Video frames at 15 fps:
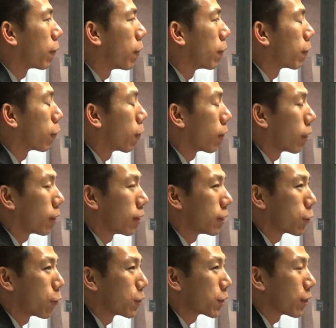For in
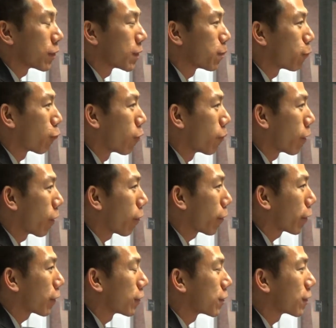terms of
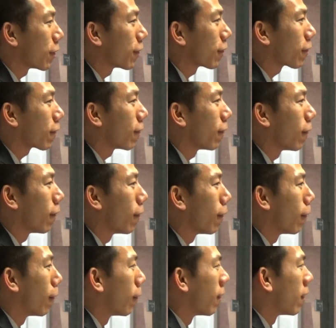preparing and studying,
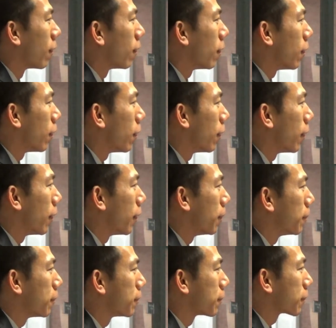
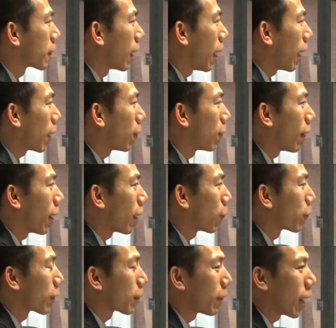I don't
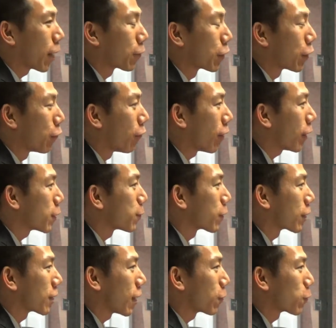think I have good advice,
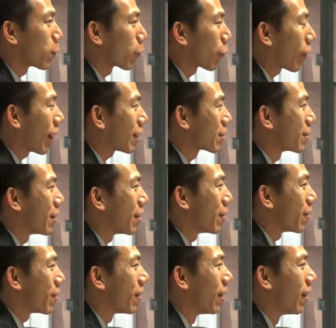because I was a procrastinator.
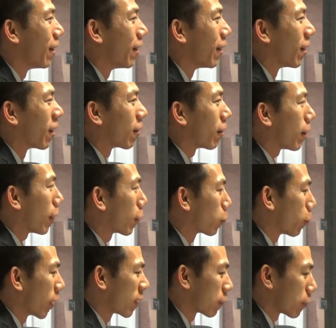Right? I'd
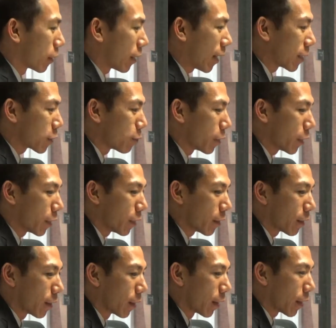wait till the last minute
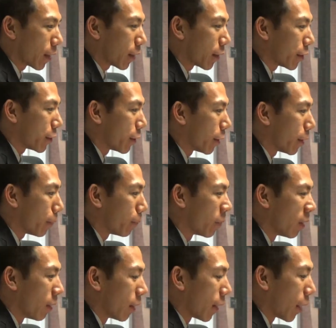and
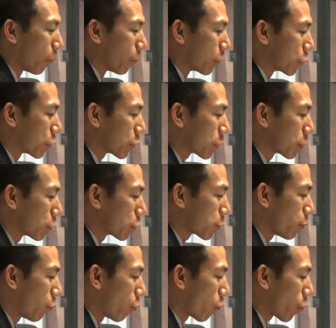would just
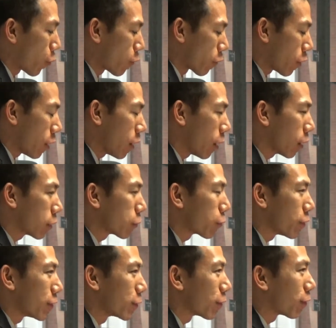pour over
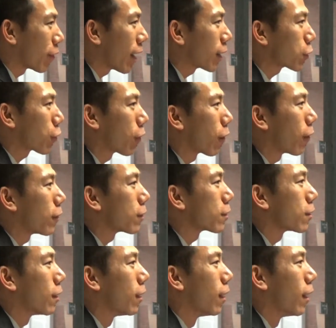hundreds of flashcards
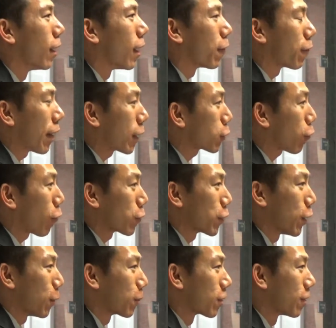flashcards
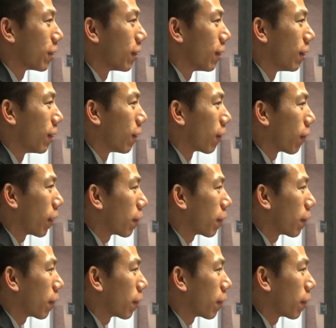helped, right?